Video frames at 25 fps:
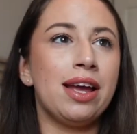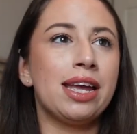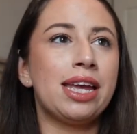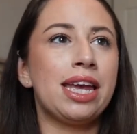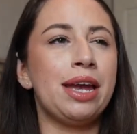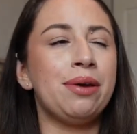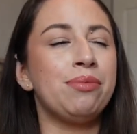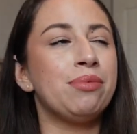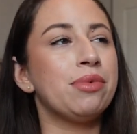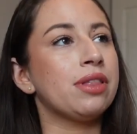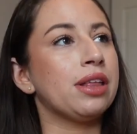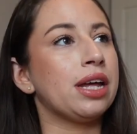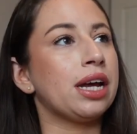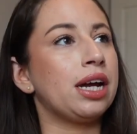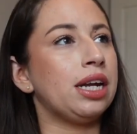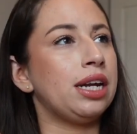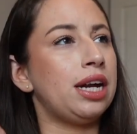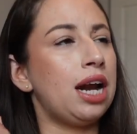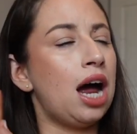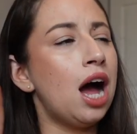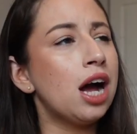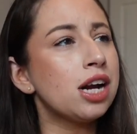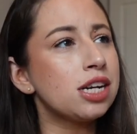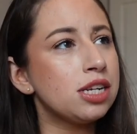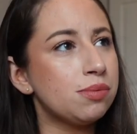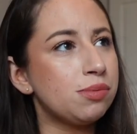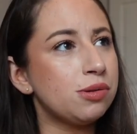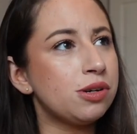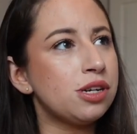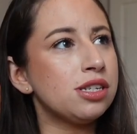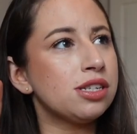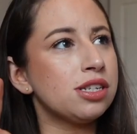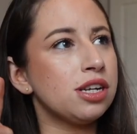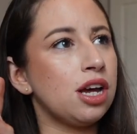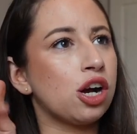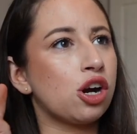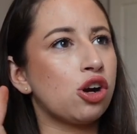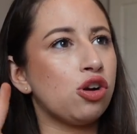It came with like an
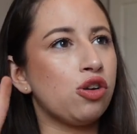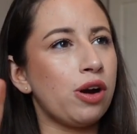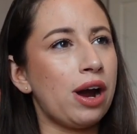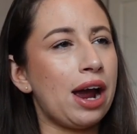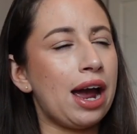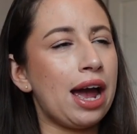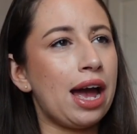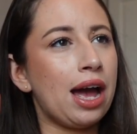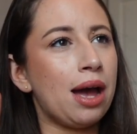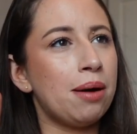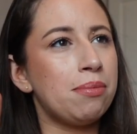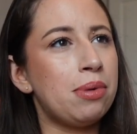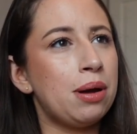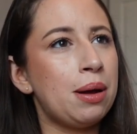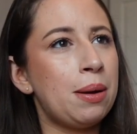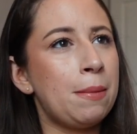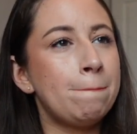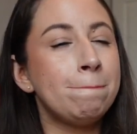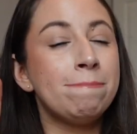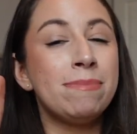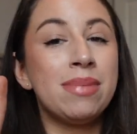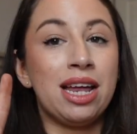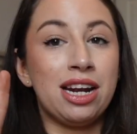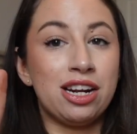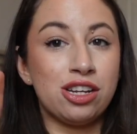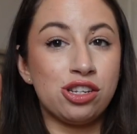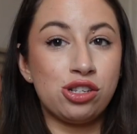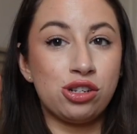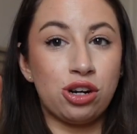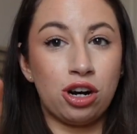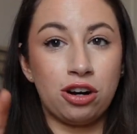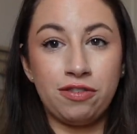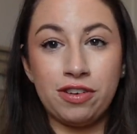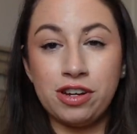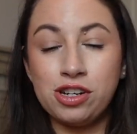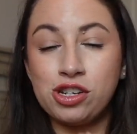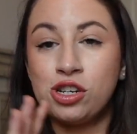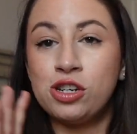octopus, a crab, and a
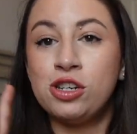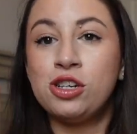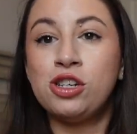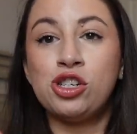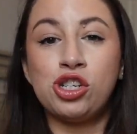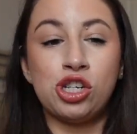starfish.